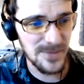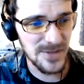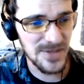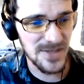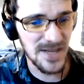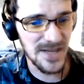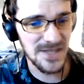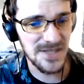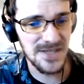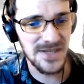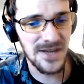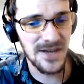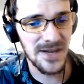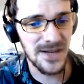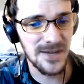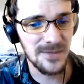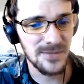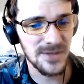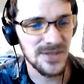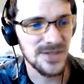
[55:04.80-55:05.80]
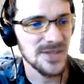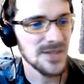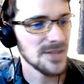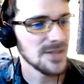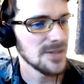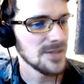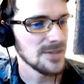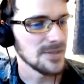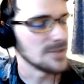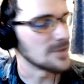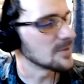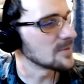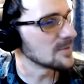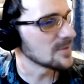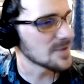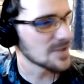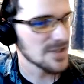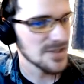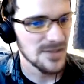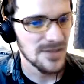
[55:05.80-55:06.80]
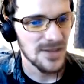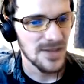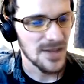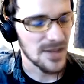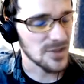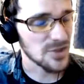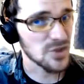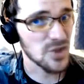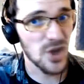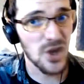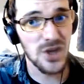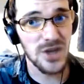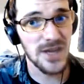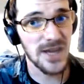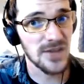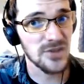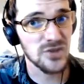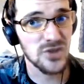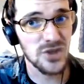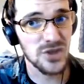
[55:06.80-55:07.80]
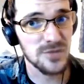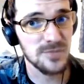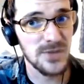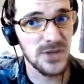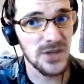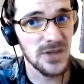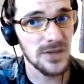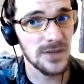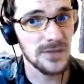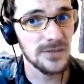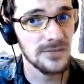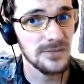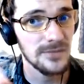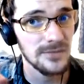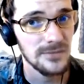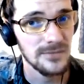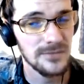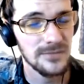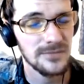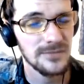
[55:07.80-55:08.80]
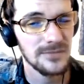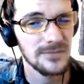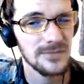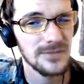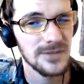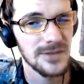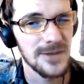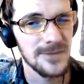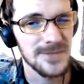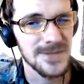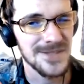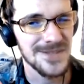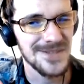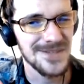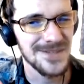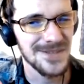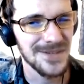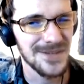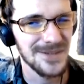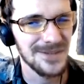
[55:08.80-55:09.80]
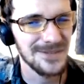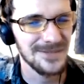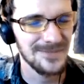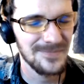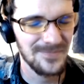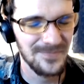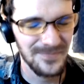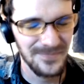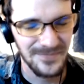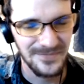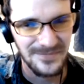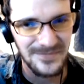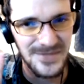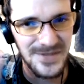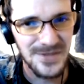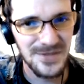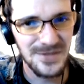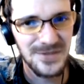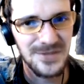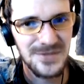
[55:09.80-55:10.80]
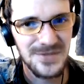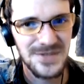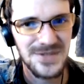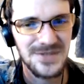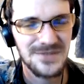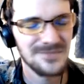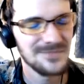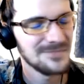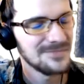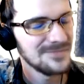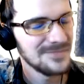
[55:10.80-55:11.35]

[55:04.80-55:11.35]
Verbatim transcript: happens next time, and Doots. His journey has just begun. Hope I see you there. Doodles.